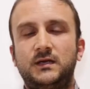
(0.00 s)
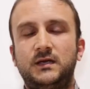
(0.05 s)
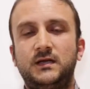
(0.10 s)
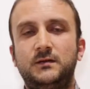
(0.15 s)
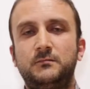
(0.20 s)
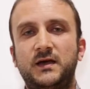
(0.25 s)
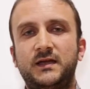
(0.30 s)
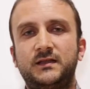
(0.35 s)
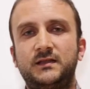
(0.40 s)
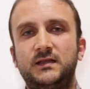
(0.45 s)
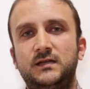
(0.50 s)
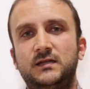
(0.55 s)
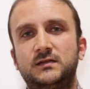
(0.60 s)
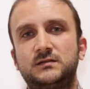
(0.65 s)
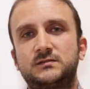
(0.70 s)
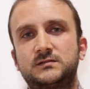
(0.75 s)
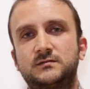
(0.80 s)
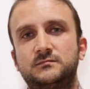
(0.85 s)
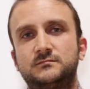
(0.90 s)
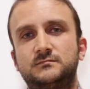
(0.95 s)
In my
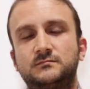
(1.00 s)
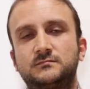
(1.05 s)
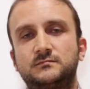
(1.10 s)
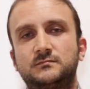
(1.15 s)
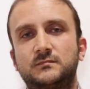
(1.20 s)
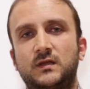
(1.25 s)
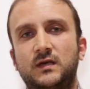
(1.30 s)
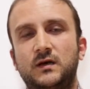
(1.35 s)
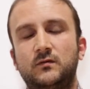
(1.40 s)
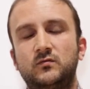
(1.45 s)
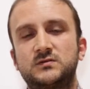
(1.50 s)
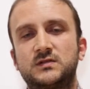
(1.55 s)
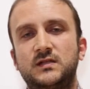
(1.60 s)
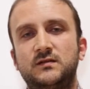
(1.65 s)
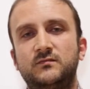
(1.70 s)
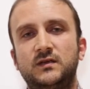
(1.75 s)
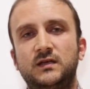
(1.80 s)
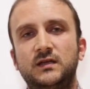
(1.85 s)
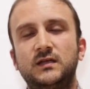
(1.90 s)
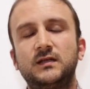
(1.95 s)
teens, I was
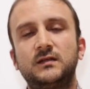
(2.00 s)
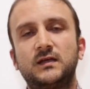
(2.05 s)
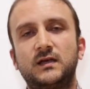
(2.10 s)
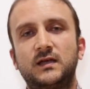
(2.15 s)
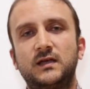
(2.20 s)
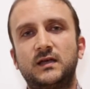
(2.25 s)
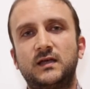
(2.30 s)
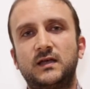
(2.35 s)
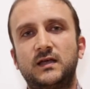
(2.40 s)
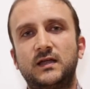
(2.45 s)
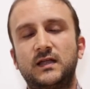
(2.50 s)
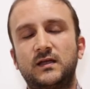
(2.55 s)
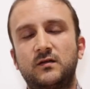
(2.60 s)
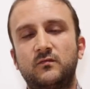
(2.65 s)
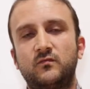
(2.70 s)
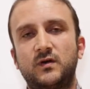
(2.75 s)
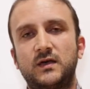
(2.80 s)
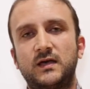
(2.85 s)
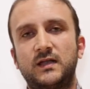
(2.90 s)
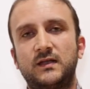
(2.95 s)
living in uh, an,
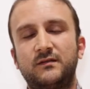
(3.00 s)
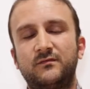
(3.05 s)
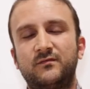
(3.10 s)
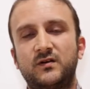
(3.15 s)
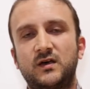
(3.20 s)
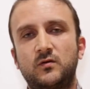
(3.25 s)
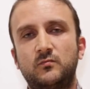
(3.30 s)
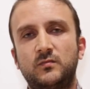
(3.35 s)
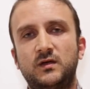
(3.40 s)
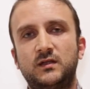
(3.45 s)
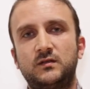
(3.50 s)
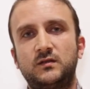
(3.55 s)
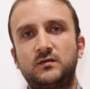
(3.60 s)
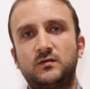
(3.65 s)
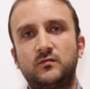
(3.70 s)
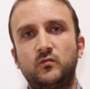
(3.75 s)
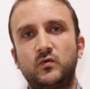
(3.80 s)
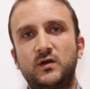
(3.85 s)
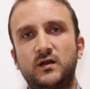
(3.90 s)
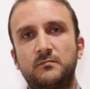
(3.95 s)
an
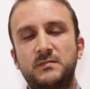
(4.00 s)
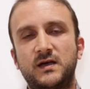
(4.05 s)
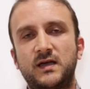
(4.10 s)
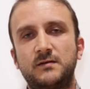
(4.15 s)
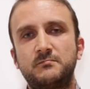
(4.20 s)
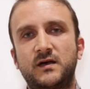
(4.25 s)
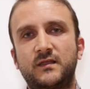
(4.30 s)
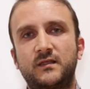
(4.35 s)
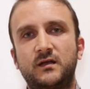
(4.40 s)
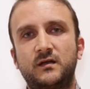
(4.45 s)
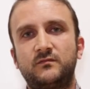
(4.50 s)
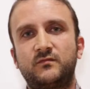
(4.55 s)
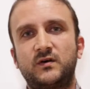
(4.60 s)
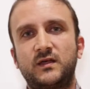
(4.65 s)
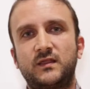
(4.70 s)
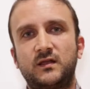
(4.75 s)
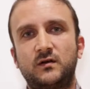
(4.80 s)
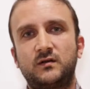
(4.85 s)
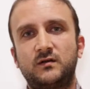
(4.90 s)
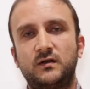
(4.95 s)
environment where my mother and
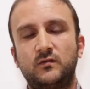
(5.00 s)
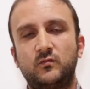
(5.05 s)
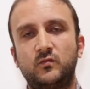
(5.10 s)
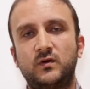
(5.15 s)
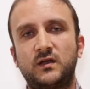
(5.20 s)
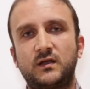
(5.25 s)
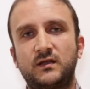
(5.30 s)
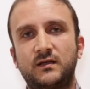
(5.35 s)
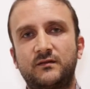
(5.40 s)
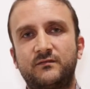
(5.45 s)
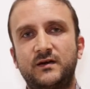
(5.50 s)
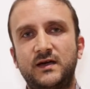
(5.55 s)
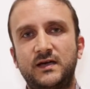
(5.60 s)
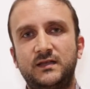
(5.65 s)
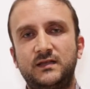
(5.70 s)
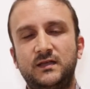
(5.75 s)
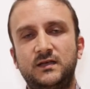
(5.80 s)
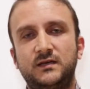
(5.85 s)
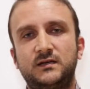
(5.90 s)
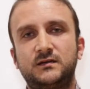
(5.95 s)
father were uh,
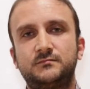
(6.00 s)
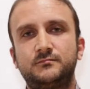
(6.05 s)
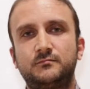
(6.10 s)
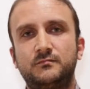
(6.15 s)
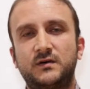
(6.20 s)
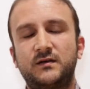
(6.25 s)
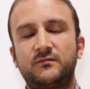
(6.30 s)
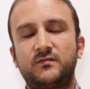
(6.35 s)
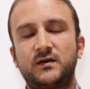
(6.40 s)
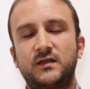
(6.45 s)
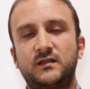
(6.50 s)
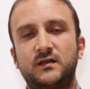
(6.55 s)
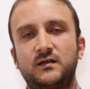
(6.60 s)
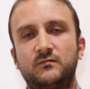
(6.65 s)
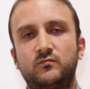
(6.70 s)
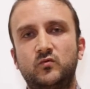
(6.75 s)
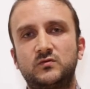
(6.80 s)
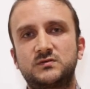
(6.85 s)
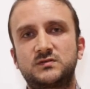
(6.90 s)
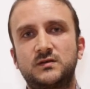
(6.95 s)
fighting. My
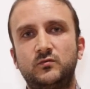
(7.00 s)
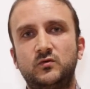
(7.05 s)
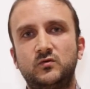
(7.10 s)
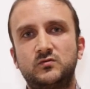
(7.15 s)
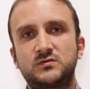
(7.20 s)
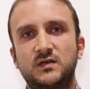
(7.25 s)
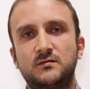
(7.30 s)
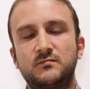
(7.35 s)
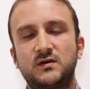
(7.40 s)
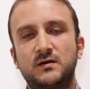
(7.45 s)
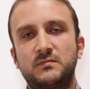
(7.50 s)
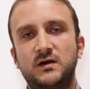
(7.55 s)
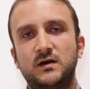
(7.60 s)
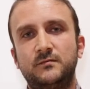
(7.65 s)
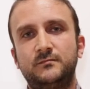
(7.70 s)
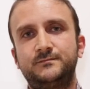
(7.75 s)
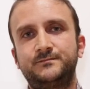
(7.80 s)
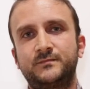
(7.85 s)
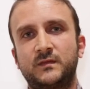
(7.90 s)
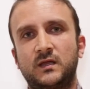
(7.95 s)
father was abusing my
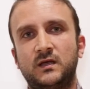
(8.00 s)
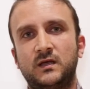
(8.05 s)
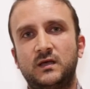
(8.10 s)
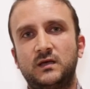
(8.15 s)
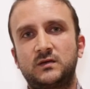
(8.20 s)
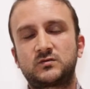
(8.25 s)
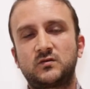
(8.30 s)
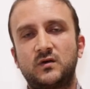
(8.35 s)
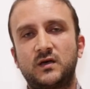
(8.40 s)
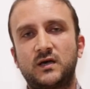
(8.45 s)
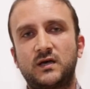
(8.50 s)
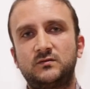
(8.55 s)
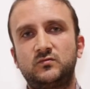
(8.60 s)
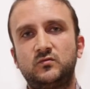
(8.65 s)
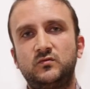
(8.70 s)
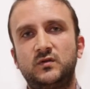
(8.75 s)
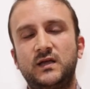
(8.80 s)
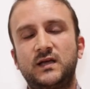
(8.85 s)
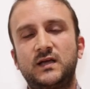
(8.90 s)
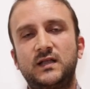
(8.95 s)
mom, so I had
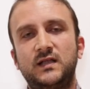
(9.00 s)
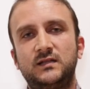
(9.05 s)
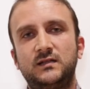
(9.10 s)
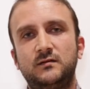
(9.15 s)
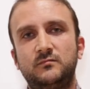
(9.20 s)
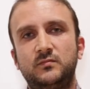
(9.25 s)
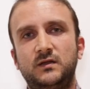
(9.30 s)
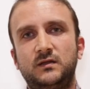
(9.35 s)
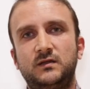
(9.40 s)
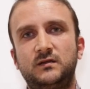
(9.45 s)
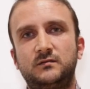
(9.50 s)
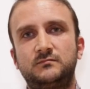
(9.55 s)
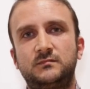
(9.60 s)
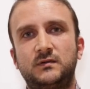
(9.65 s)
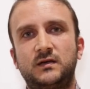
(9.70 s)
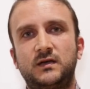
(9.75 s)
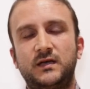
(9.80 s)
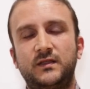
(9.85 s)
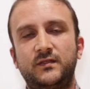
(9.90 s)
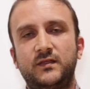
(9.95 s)
to drink a little bit
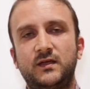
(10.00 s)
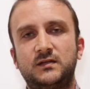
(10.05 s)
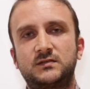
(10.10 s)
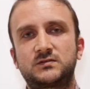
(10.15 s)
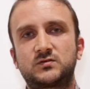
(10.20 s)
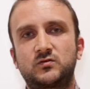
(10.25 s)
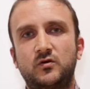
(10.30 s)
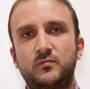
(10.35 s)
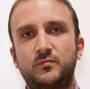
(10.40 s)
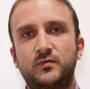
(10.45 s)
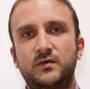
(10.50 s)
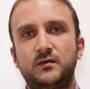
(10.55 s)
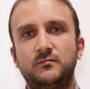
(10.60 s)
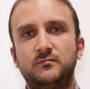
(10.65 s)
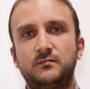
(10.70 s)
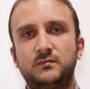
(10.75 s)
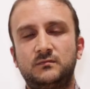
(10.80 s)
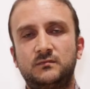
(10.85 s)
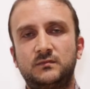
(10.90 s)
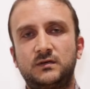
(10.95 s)
and then stop
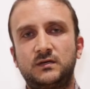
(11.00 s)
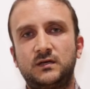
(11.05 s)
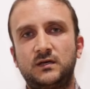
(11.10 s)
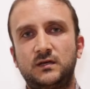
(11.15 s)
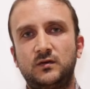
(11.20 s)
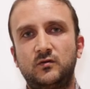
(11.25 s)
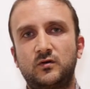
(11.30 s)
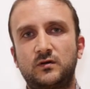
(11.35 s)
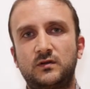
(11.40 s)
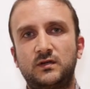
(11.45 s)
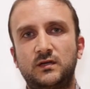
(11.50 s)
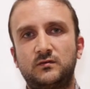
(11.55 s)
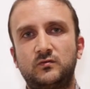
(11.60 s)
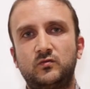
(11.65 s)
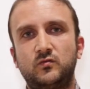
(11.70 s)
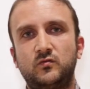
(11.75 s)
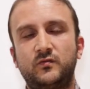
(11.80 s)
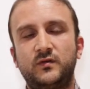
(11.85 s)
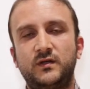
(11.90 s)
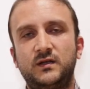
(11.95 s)
him in order
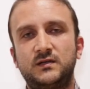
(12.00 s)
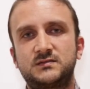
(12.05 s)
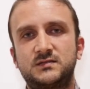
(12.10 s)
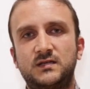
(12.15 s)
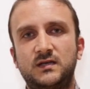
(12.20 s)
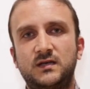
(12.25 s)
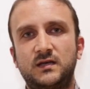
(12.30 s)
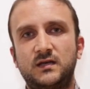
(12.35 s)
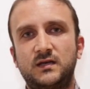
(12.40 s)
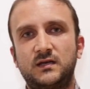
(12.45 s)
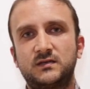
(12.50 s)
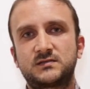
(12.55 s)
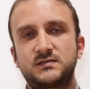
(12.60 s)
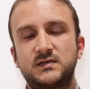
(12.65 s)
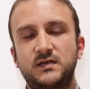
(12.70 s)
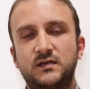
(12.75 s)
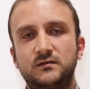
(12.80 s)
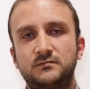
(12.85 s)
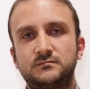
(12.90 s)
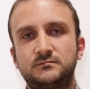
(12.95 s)
to finish the
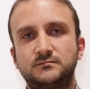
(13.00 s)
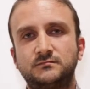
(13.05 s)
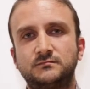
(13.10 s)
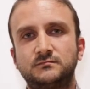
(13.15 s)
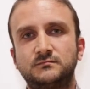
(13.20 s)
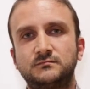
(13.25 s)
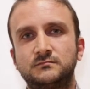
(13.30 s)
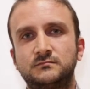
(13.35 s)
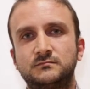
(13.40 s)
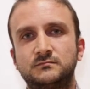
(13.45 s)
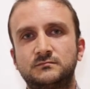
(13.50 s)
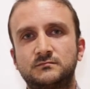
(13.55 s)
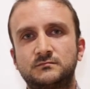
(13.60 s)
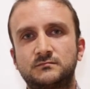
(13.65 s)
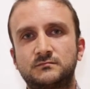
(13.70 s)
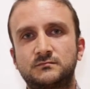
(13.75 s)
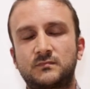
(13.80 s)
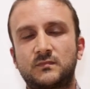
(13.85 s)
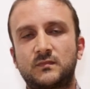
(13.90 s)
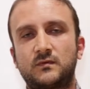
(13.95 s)
scene.
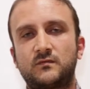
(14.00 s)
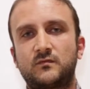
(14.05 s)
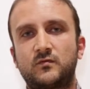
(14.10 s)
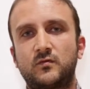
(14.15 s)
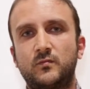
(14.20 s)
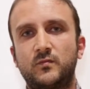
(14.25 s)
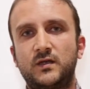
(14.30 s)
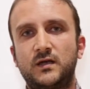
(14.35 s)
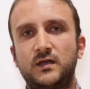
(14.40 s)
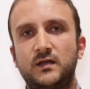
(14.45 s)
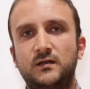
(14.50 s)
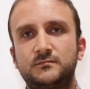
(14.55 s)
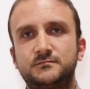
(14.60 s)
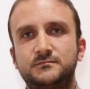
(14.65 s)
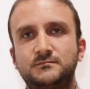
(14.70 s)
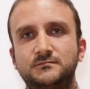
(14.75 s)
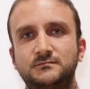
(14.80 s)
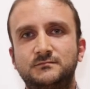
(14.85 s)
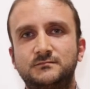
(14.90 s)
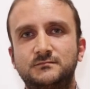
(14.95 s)
From
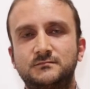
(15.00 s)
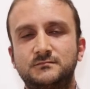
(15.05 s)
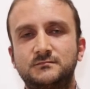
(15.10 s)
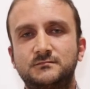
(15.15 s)
then,